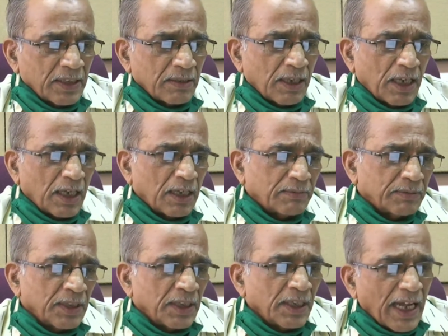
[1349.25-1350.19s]

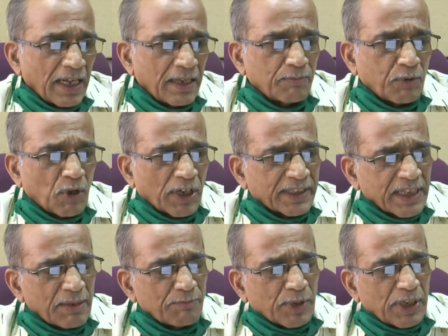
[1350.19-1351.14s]
For
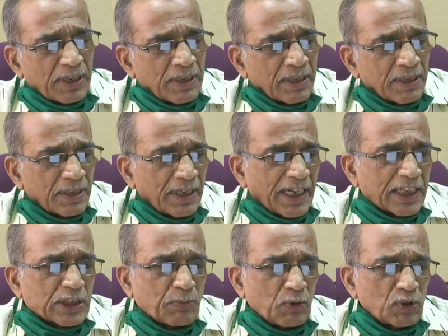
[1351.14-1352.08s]
example,
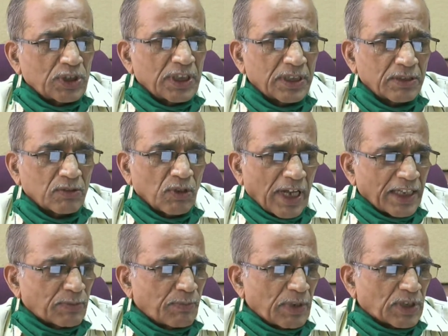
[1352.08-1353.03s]
exposure to
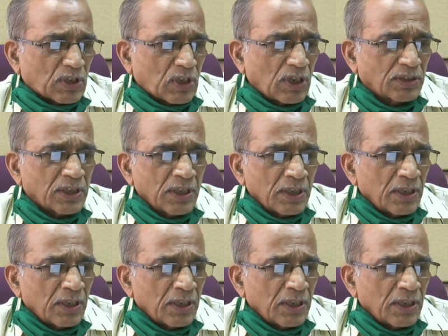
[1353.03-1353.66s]
asbestos